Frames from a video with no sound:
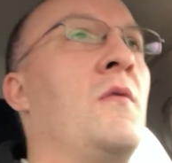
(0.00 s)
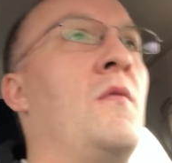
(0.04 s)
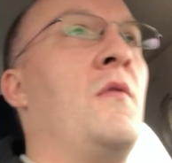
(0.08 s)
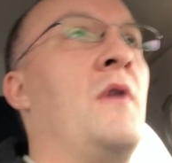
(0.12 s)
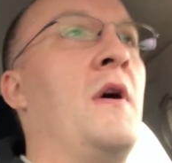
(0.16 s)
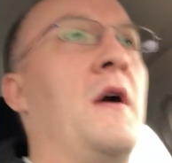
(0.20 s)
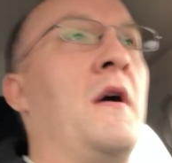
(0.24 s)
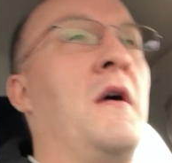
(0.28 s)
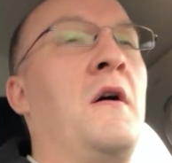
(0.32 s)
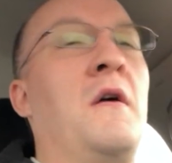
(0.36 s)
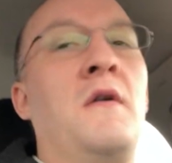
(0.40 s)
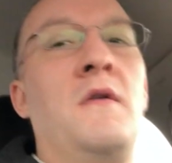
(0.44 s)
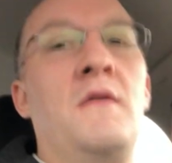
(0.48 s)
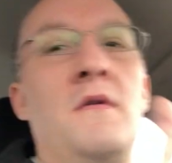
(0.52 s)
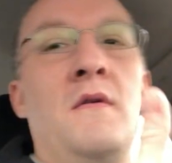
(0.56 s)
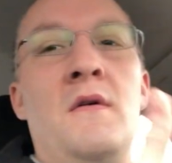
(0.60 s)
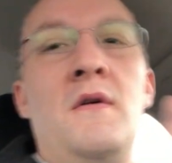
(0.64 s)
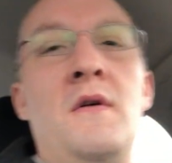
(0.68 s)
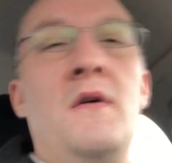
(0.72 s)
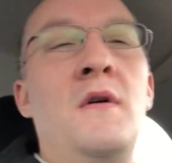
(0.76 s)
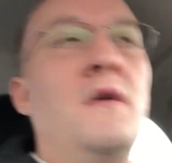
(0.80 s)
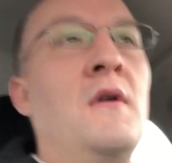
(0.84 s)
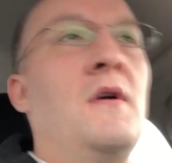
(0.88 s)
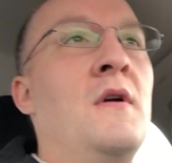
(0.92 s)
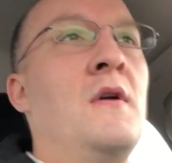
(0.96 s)
where
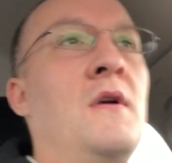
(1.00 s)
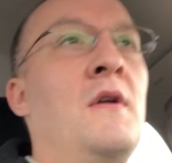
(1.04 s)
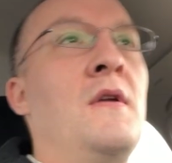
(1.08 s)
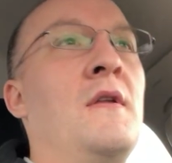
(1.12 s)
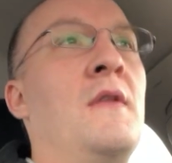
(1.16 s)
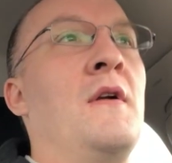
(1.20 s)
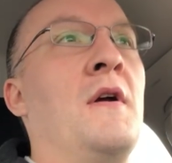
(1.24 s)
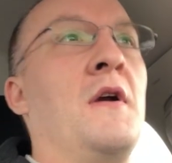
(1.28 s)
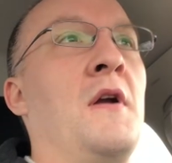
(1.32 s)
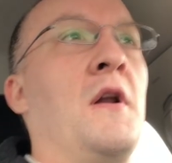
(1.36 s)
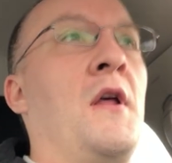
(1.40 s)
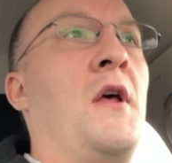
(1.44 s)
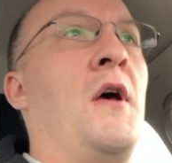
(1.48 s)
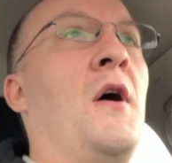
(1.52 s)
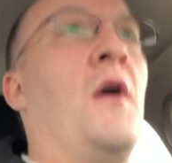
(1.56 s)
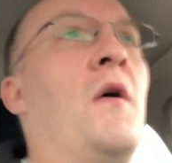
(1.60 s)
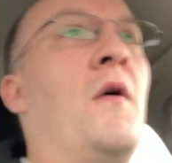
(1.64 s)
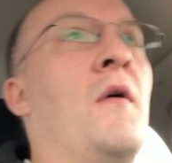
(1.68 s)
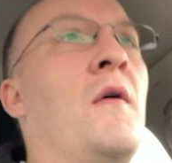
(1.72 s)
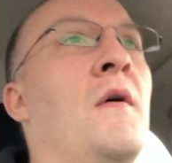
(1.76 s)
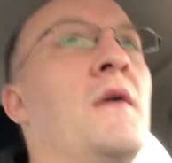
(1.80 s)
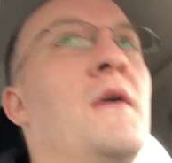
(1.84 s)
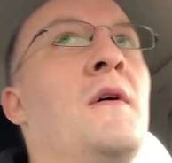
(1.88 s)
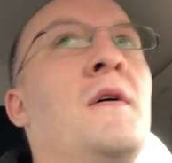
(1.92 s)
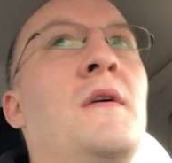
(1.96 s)
they're going to
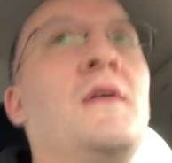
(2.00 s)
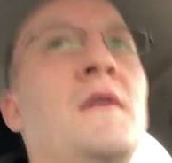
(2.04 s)
go.